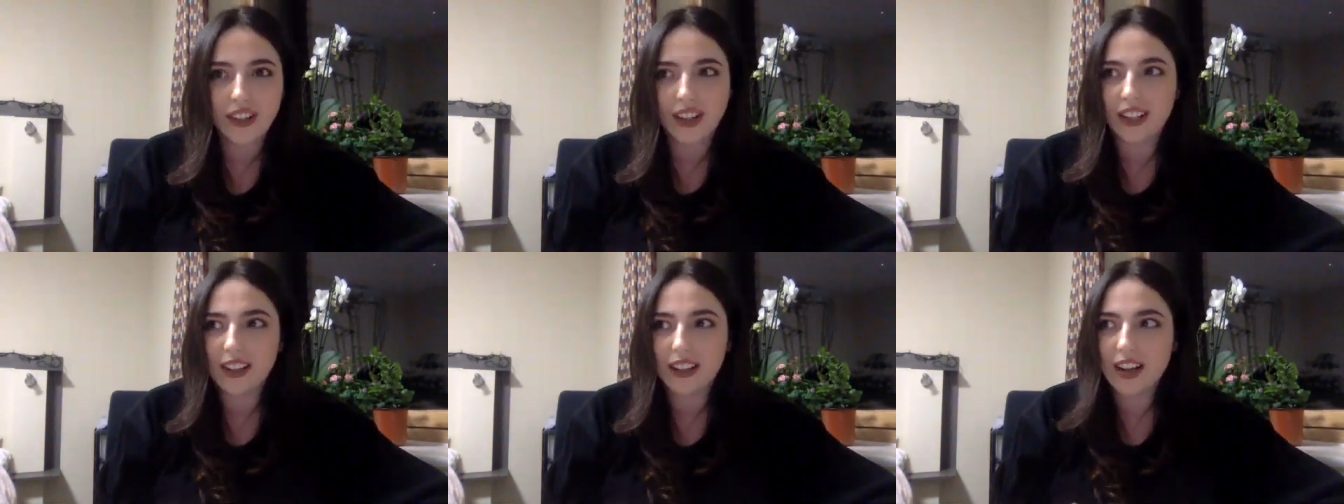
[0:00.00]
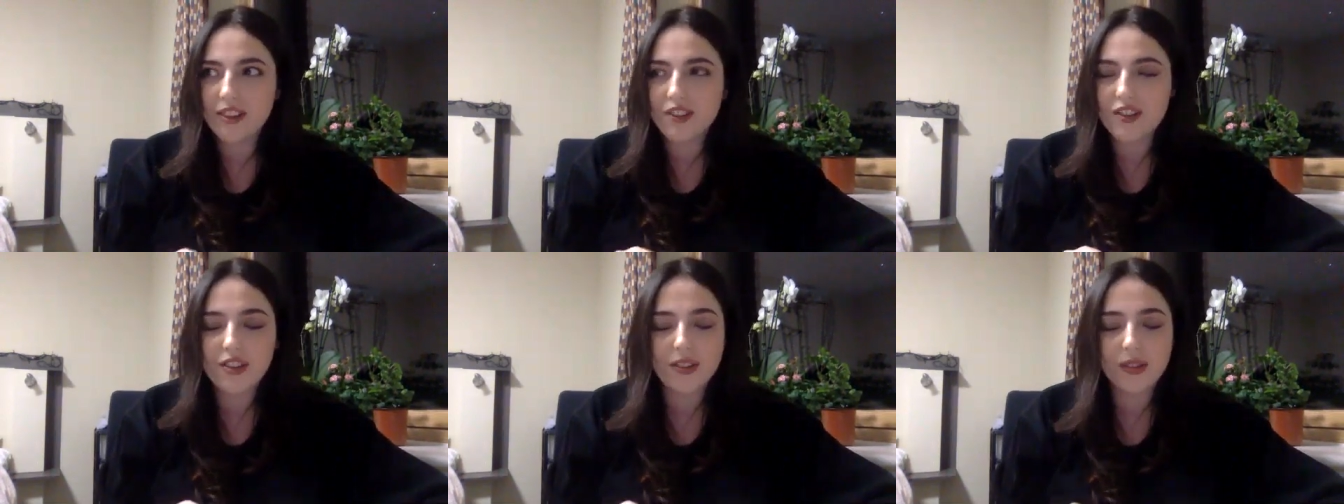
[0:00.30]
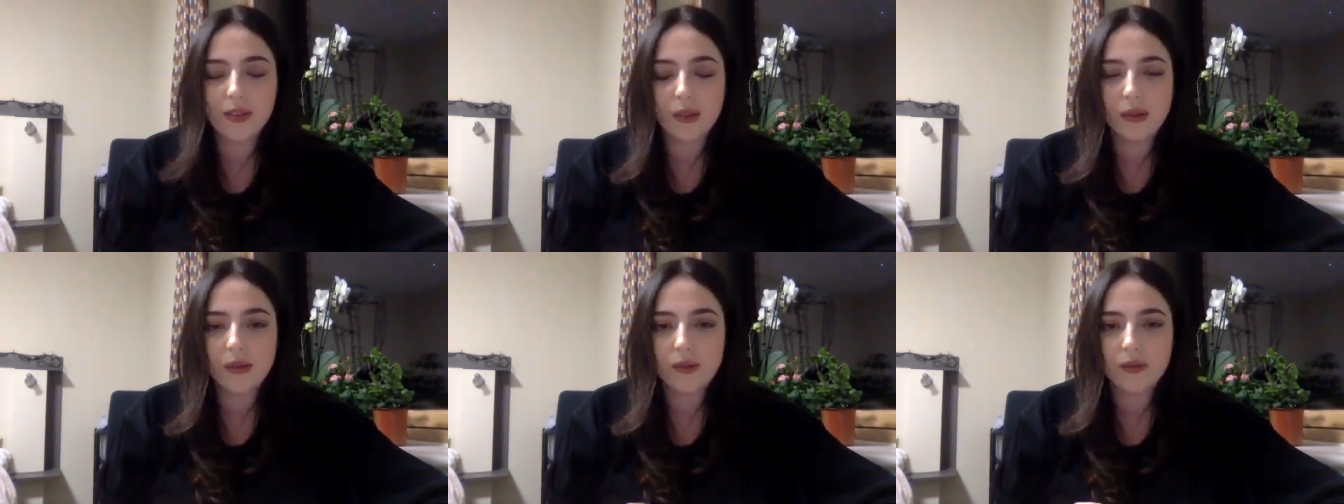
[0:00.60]
And I just
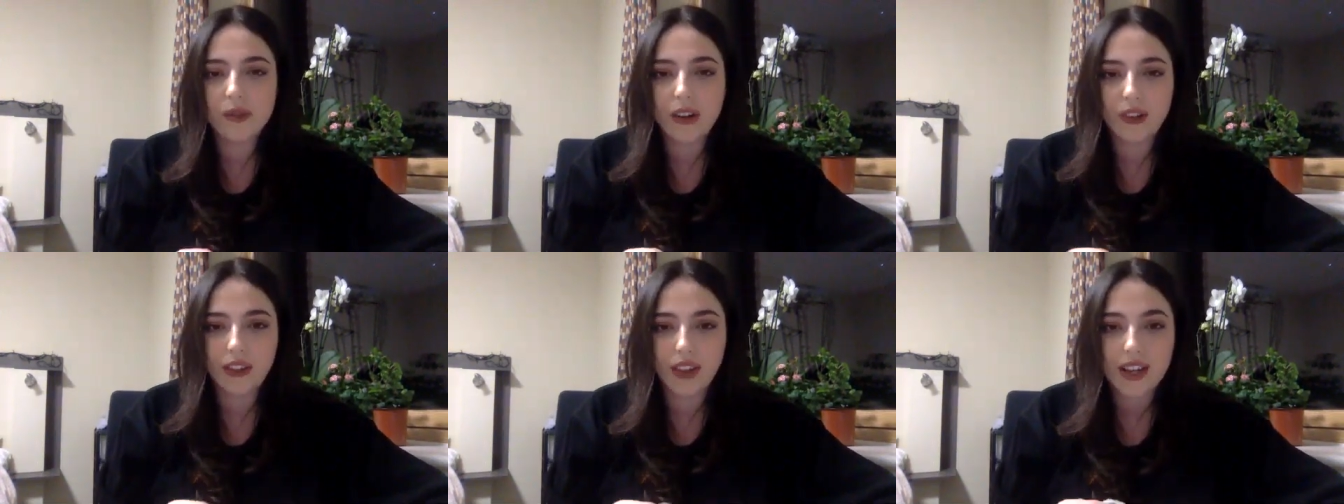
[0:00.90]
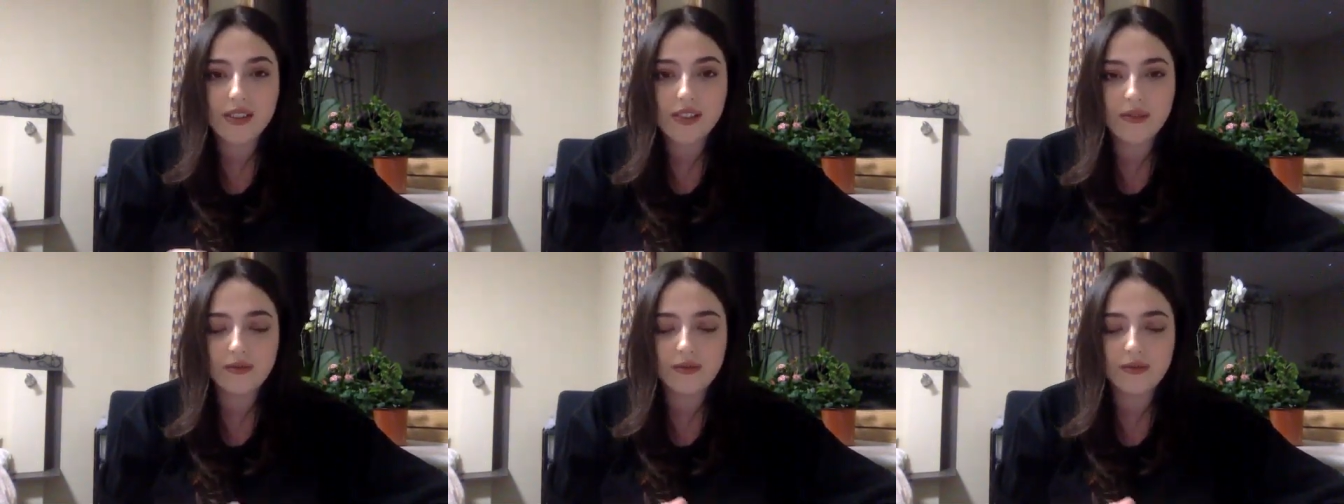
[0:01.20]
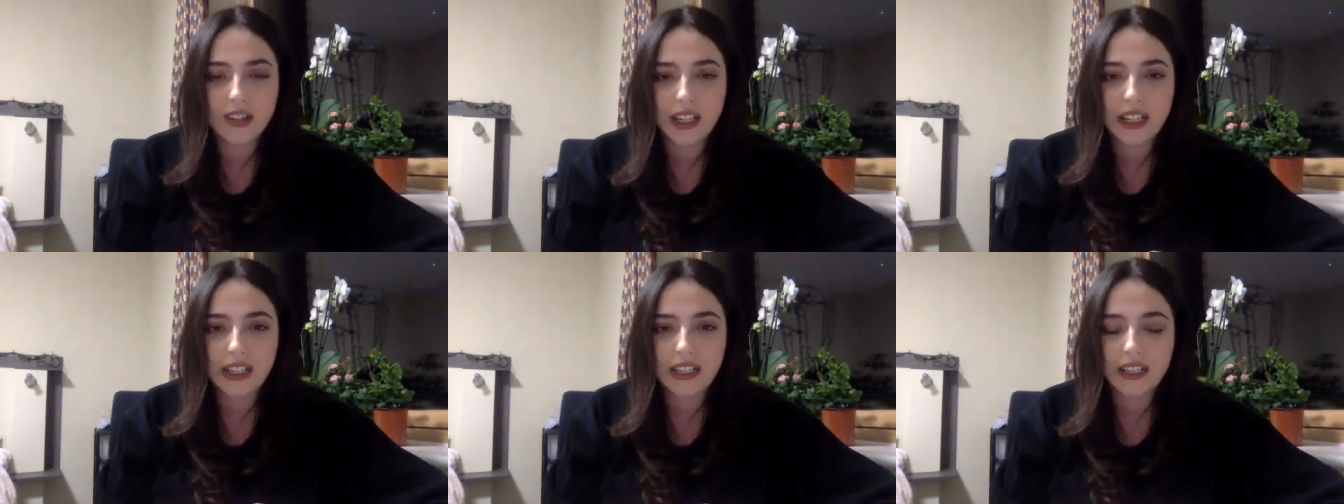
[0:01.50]
thought, well, that's
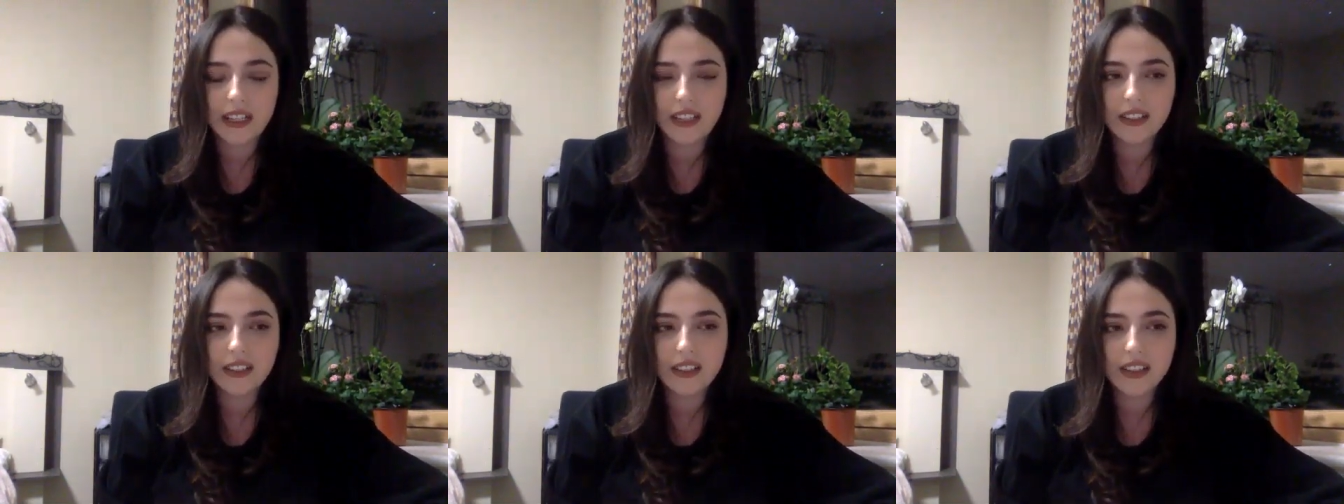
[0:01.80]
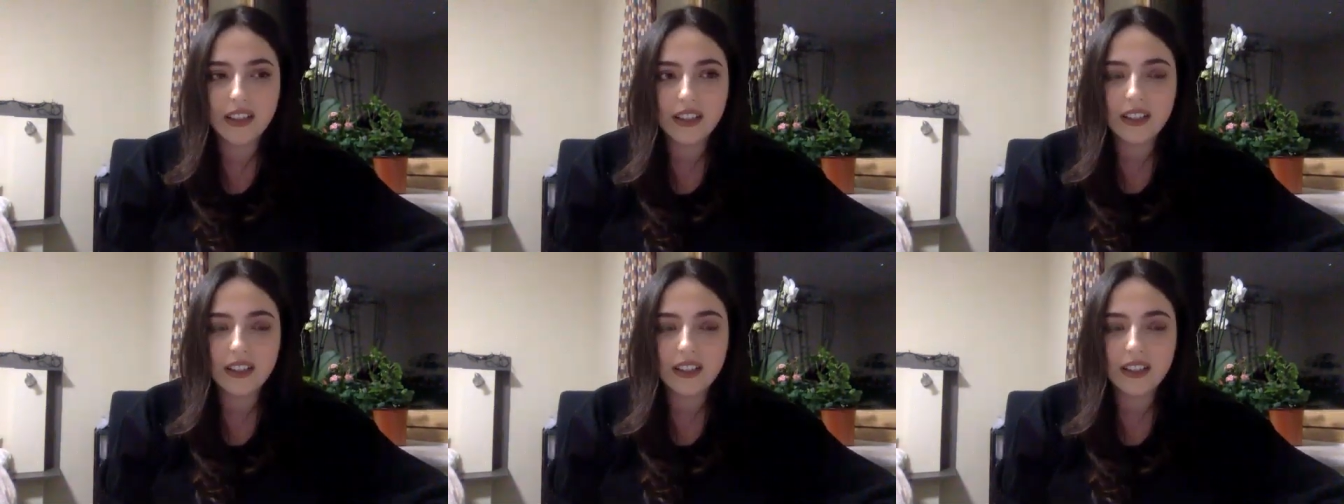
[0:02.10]
really,